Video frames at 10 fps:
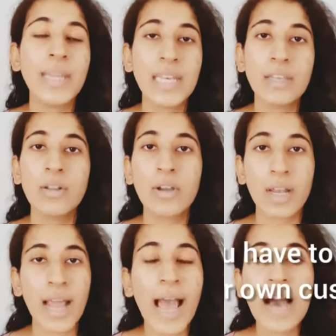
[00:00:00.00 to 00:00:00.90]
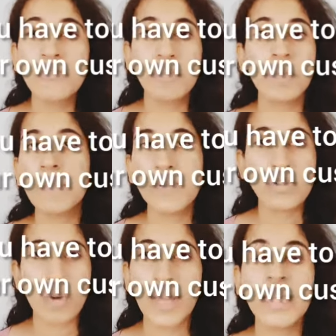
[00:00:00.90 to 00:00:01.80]
mean you're gonna have the people
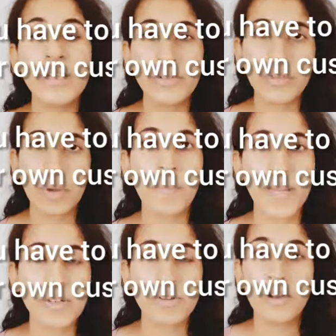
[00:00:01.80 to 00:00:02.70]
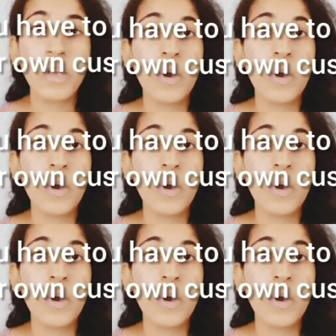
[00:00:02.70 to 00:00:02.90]
joining into your Patreon.